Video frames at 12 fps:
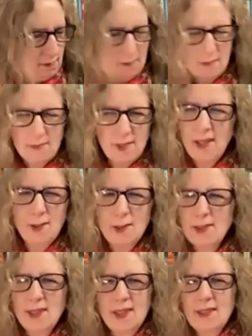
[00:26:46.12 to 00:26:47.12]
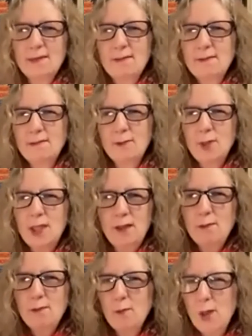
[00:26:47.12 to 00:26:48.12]
I was like, what do
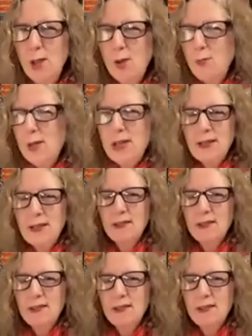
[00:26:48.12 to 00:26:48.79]
you mean?